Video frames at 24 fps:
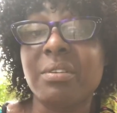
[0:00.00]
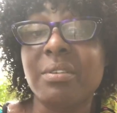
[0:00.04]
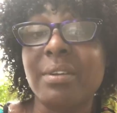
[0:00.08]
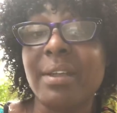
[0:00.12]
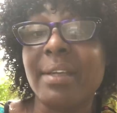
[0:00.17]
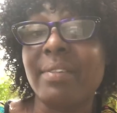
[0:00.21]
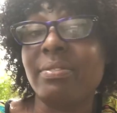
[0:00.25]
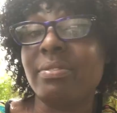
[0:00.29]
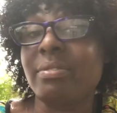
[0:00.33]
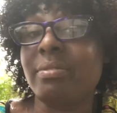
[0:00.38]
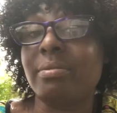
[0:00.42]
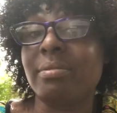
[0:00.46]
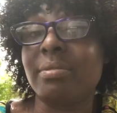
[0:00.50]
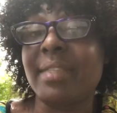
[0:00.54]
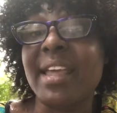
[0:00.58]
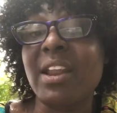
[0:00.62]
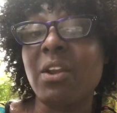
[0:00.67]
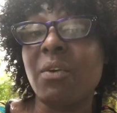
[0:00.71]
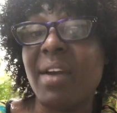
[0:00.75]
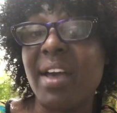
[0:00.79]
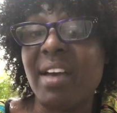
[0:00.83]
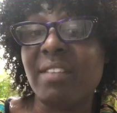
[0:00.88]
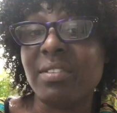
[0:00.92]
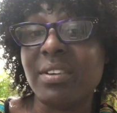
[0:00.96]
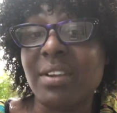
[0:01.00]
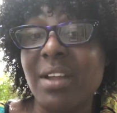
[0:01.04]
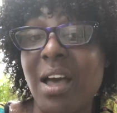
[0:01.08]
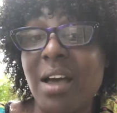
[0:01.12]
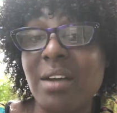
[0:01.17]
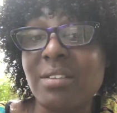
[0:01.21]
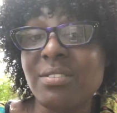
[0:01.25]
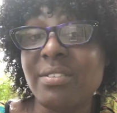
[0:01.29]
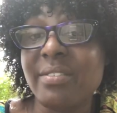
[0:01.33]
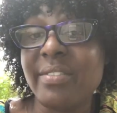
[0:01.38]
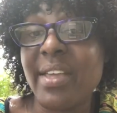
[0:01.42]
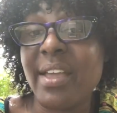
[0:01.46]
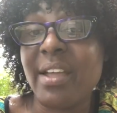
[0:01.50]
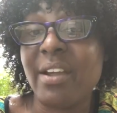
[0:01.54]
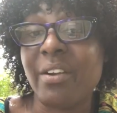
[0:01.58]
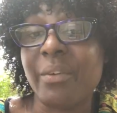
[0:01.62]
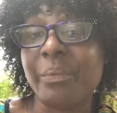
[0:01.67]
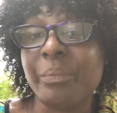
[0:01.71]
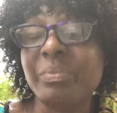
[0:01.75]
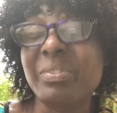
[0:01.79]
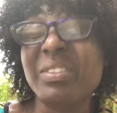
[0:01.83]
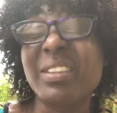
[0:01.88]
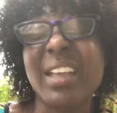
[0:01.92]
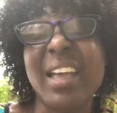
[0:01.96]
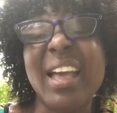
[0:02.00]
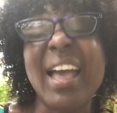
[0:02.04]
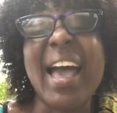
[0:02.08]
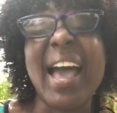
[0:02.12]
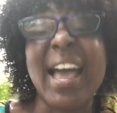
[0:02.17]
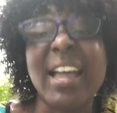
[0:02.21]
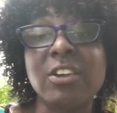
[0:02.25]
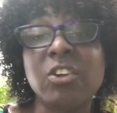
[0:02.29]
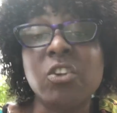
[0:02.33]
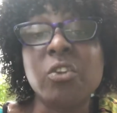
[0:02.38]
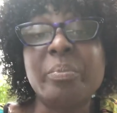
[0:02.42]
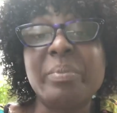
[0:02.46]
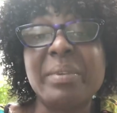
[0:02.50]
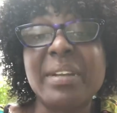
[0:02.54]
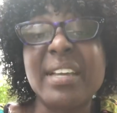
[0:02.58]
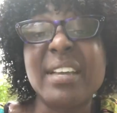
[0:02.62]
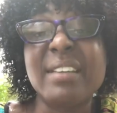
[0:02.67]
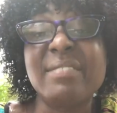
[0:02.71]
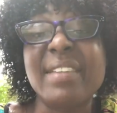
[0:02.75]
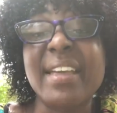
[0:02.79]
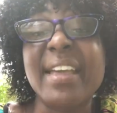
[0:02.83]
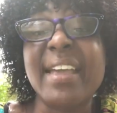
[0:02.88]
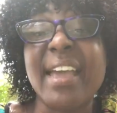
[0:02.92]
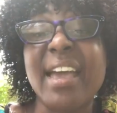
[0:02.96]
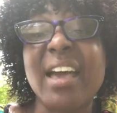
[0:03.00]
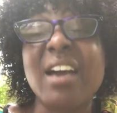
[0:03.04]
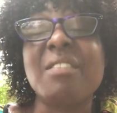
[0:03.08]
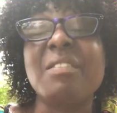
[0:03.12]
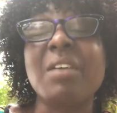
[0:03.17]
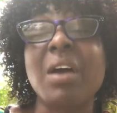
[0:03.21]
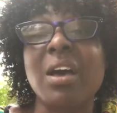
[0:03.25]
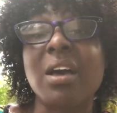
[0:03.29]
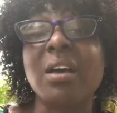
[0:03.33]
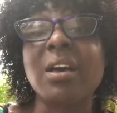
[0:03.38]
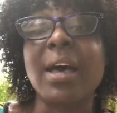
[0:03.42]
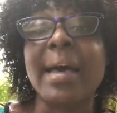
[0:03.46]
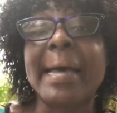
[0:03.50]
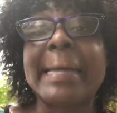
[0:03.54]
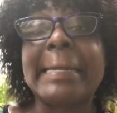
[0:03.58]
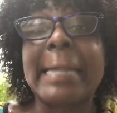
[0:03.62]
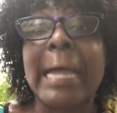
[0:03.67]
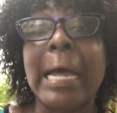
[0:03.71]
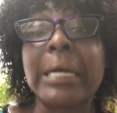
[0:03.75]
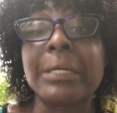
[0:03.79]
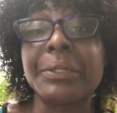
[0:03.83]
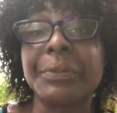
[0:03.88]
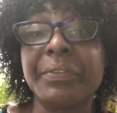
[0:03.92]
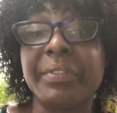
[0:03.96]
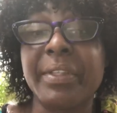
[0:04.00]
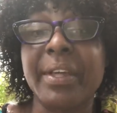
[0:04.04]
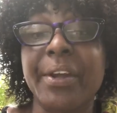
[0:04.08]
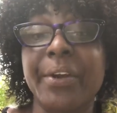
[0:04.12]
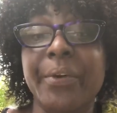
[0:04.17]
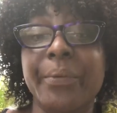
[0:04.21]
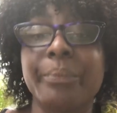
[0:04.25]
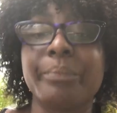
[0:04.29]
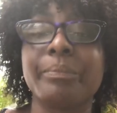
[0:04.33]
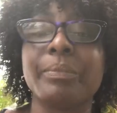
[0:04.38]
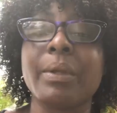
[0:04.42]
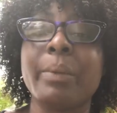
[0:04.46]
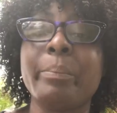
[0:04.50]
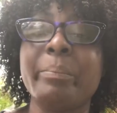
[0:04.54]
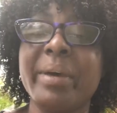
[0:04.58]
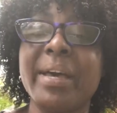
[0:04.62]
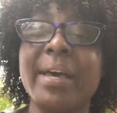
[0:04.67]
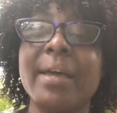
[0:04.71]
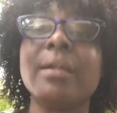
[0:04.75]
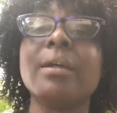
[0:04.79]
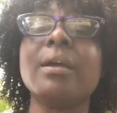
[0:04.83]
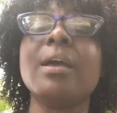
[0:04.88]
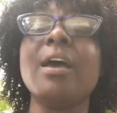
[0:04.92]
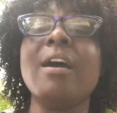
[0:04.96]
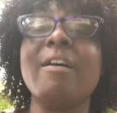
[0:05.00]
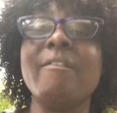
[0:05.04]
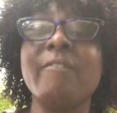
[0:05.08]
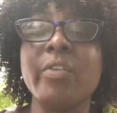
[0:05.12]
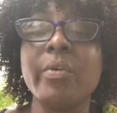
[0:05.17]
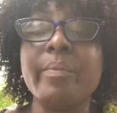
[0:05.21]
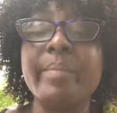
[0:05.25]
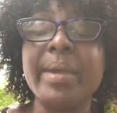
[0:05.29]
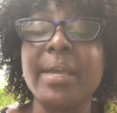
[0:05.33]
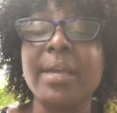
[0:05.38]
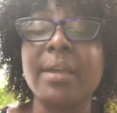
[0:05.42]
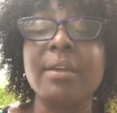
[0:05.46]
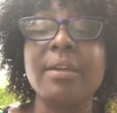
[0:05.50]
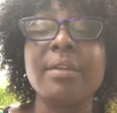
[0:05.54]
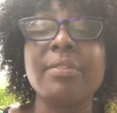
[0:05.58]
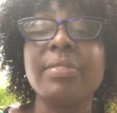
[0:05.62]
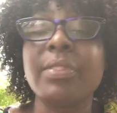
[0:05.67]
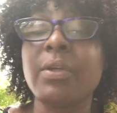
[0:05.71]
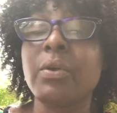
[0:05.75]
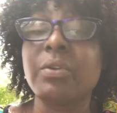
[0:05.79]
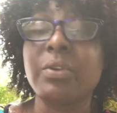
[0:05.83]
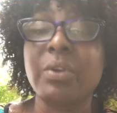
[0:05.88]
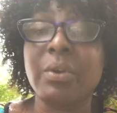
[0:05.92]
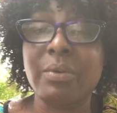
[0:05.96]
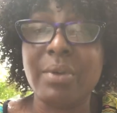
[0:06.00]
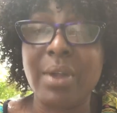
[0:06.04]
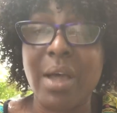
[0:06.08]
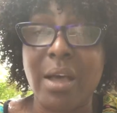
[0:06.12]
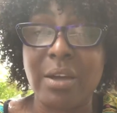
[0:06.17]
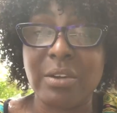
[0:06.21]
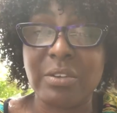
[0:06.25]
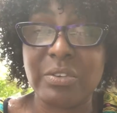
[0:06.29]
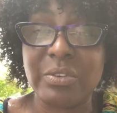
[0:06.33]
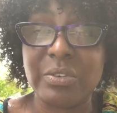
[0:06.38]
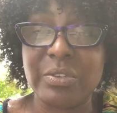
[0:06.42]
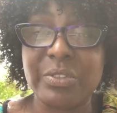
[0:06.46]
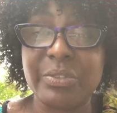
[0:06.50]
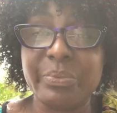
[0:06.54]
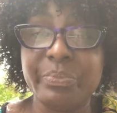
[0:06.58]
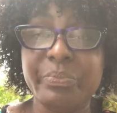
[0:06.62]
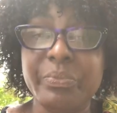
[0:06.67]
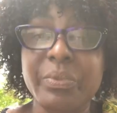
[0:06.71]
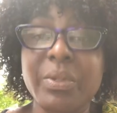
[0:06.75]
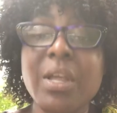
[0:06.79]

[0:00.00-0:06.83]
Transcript: that they don't have a doctor there. I do believe they have a doctor there, but for me, there are no doctors.